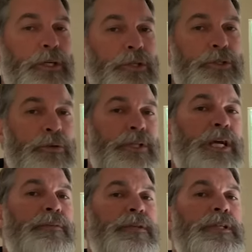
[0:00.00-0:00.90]
You only
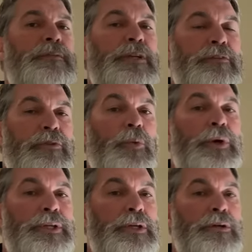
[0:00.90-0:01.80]
have to live in it for
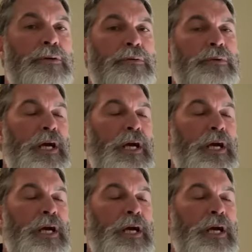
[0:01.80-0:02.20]
1 year.